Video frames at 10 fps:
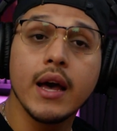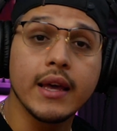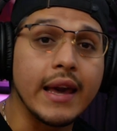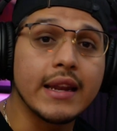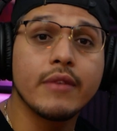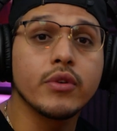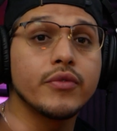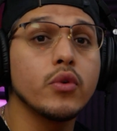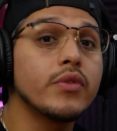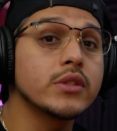Again, I've
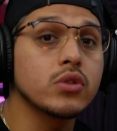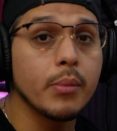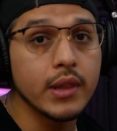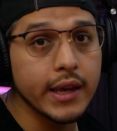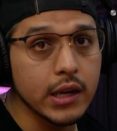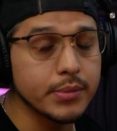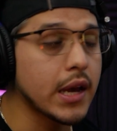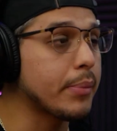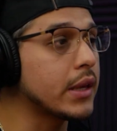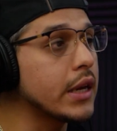reviewed this, so I'm gonna link it up
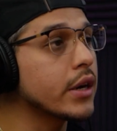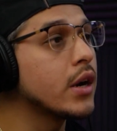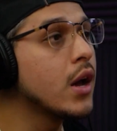top here.